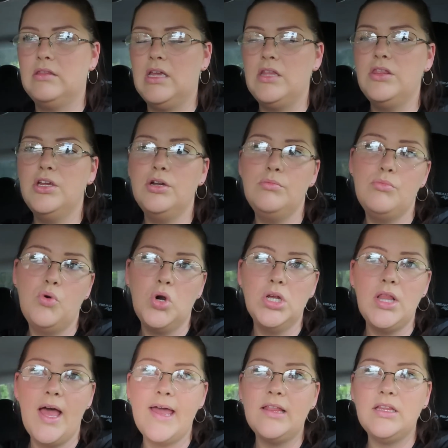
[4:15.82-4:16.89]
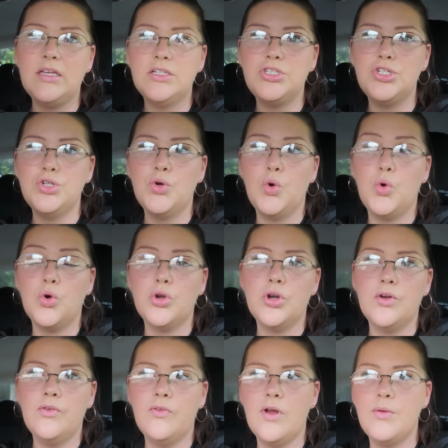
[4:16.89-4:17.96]
then they're more likely to
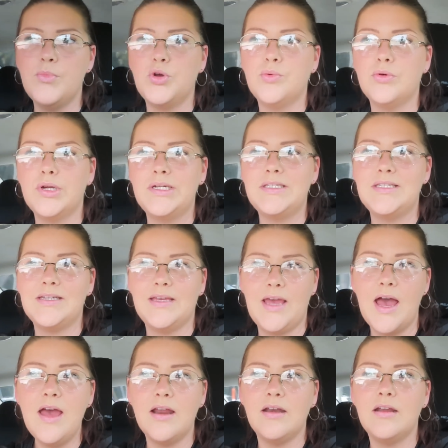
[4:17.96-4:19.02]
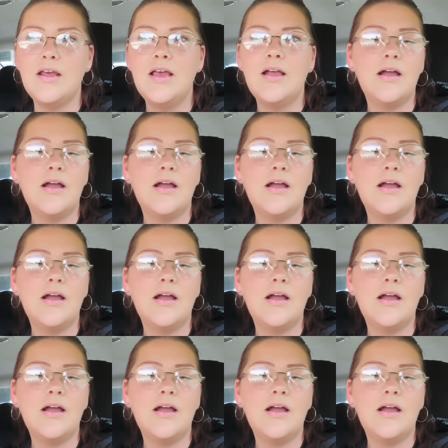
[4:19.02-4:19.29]
order from Uber Eats again.